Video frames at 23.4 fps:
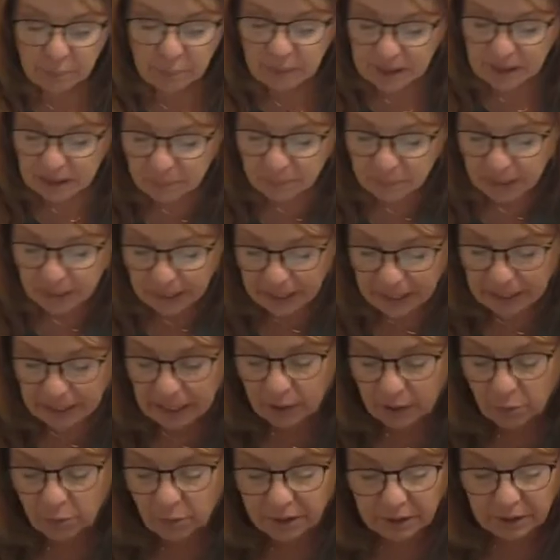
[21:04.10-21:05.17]
of paint I
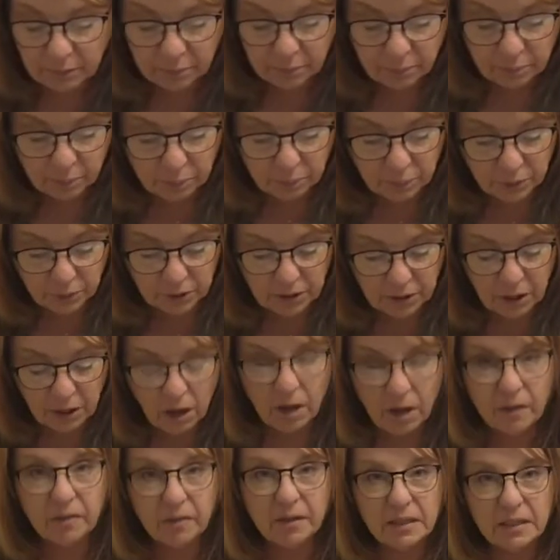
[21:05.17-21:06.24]
want to put
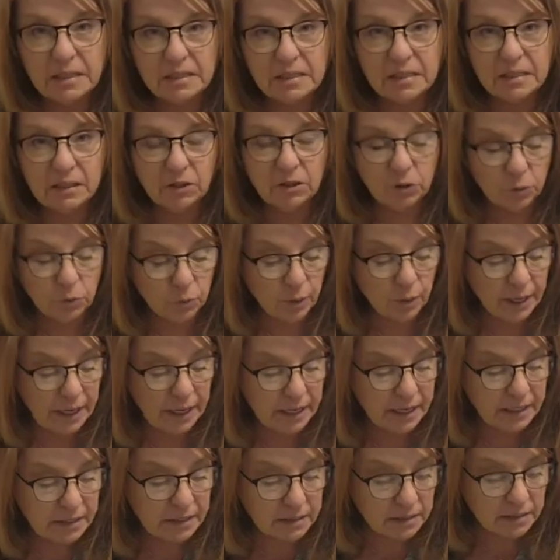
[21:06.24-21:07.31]
on these little
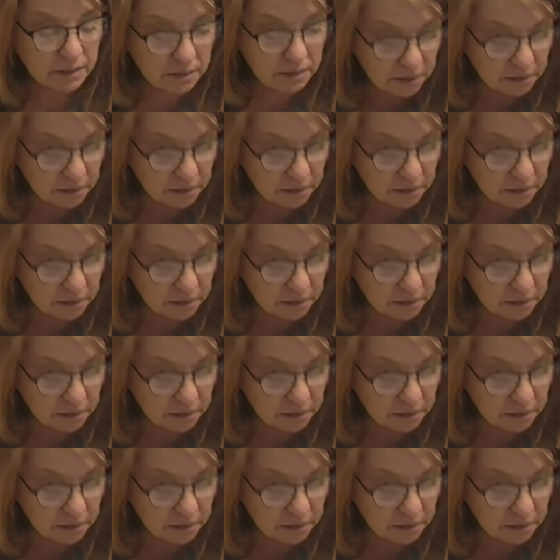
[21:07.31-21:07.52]
raised,